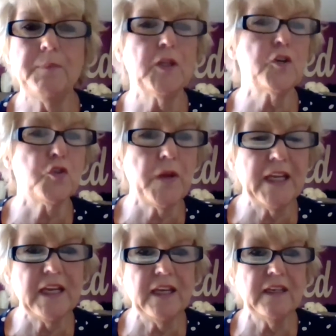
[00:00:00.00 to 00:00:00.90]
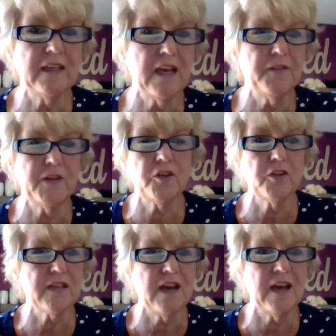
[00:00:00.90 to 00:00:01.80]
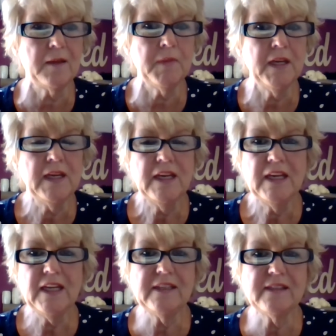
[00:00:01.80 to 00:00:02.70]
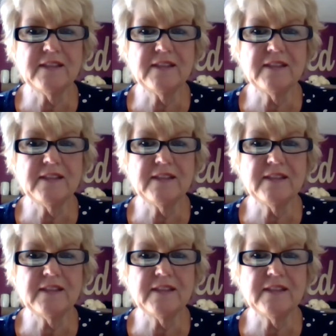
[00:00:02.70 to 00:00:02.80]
are drinking and having a good time. It's